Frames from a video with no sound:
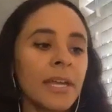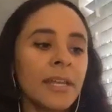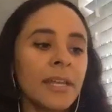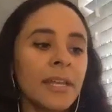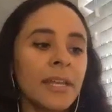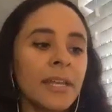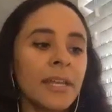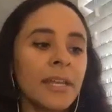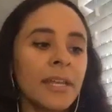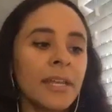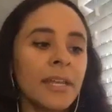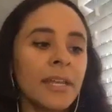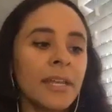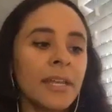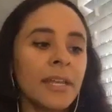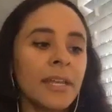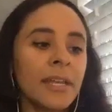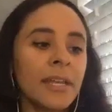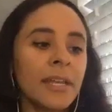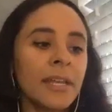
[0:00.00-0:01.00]
And
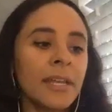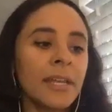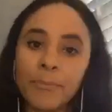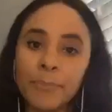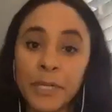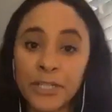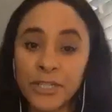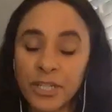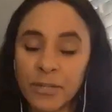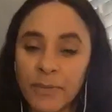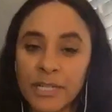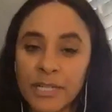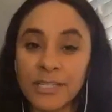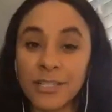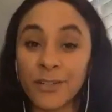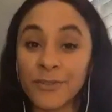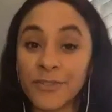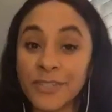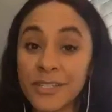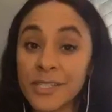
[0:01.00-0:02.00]
if I am pitching
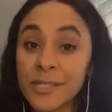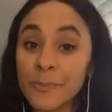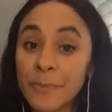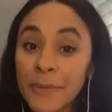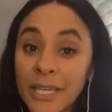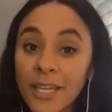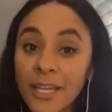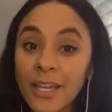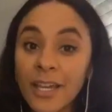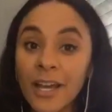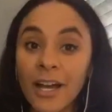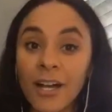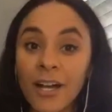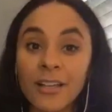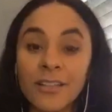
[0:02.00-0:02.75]
myself to speak,